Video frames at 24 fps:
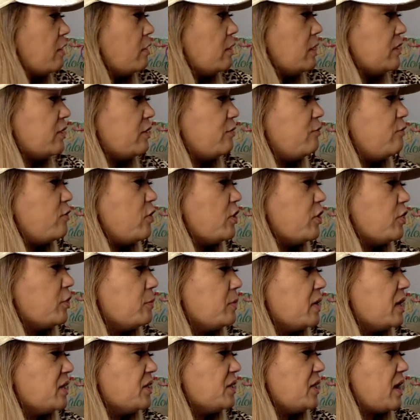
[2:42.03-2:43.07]
The 4th
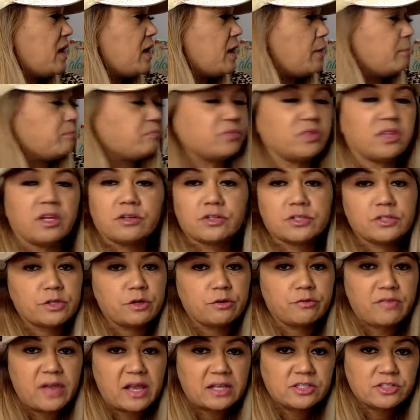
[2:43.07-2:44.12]
month, there's no
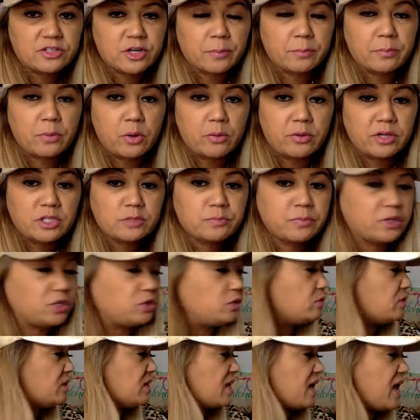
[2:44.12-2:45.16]
fast start bonus, but you
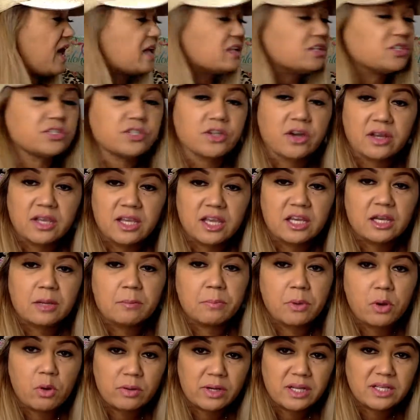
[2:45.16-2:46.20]
can start getting
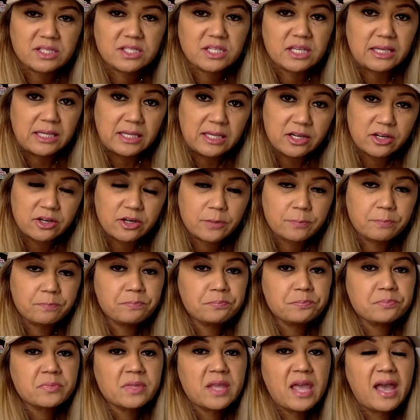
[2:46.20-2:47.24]
bonus here
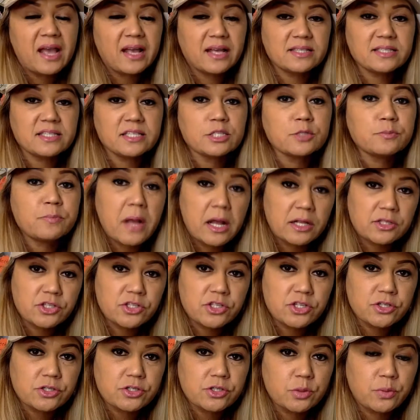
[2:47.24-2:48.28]
as a
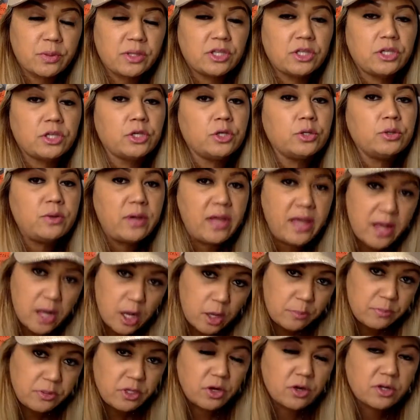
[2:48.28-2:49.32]
sponsor. So when you
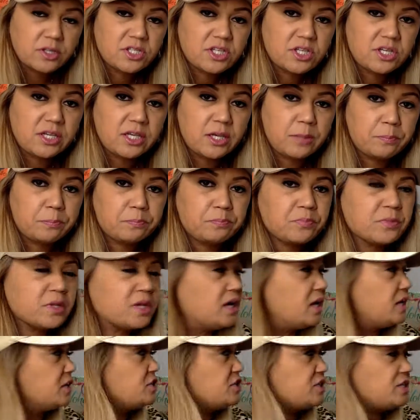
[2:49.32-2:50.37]
help your team
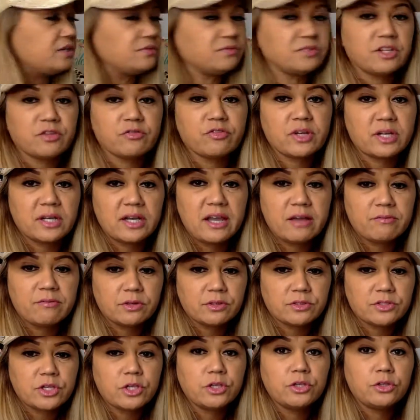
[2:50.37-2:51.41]
achieve different
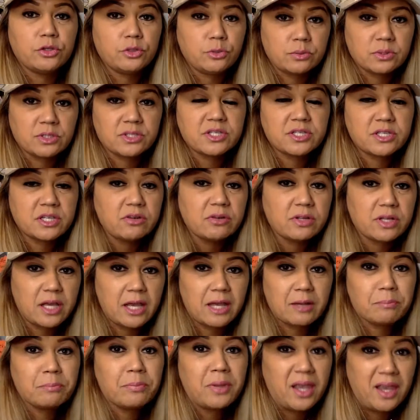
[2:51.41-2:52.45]
levels, you will still
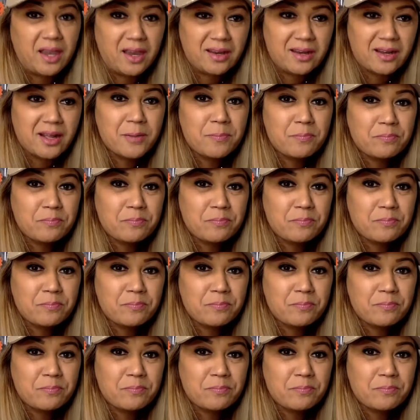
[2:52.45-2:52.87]
get paid